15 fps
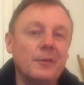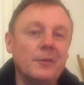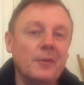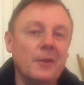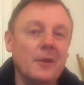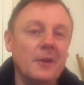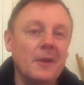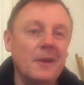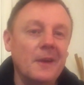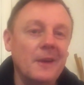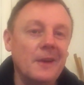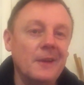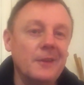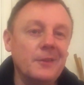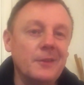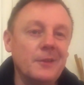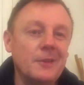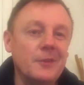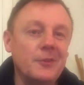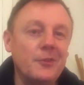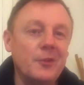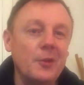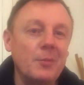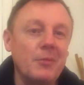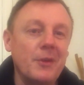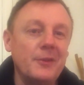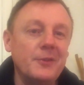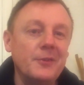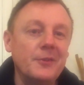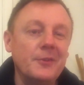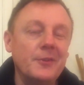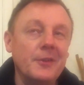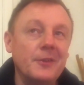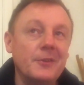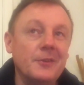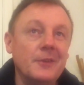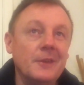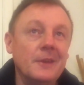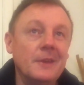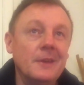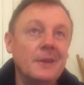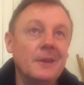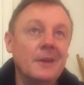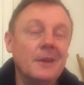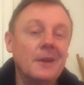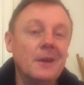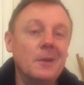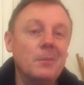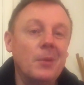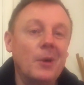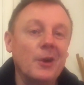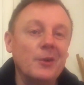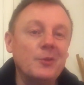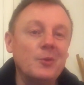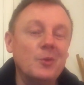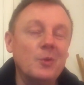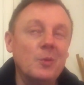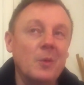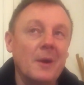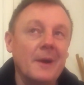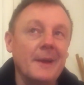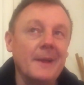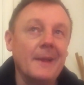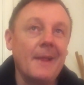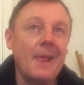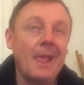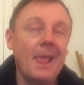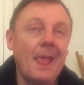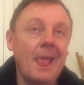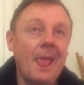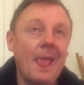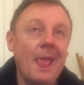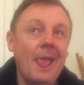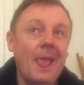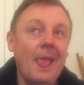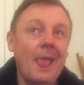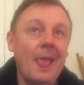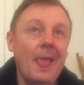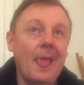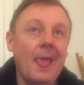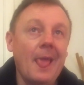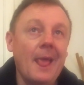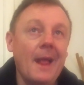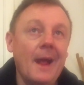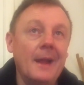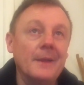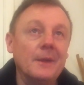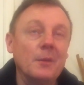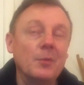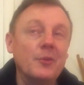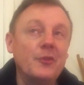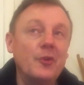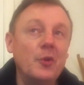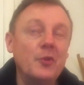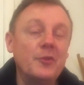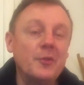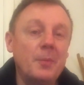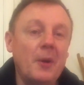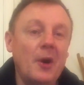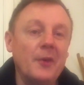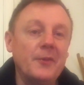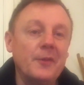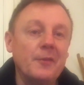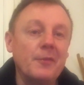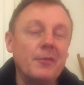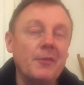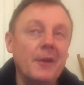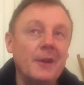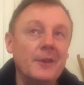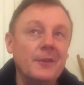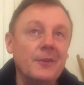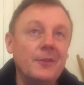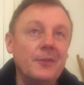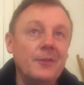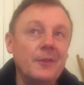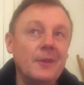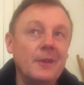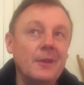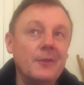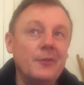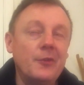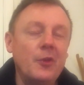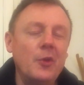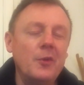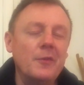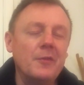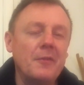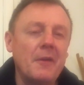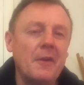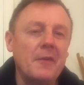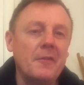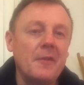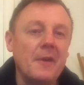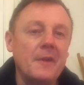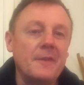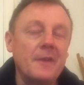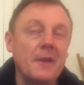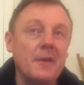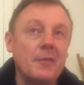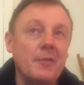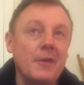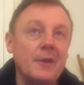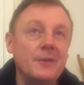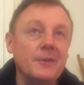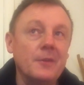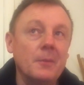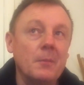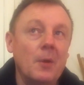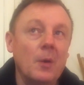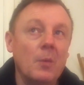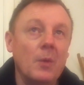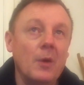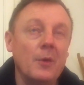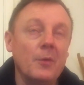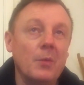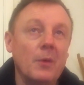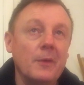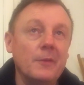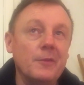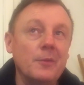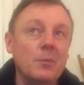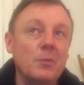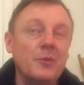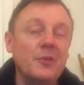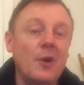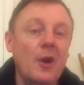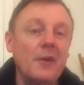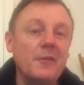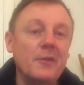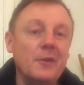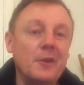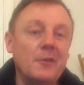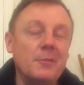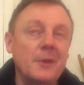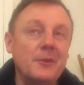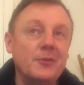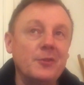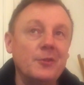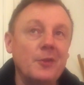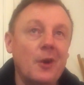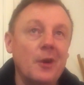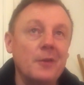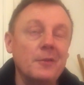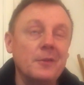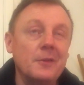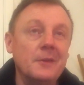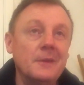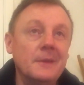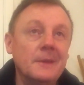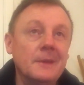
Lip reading: of 2 presences by a doorway, and there were 2 departed friends, 2 very, very dear friends in my world. One of them was Ivan. I've mentioned Ivan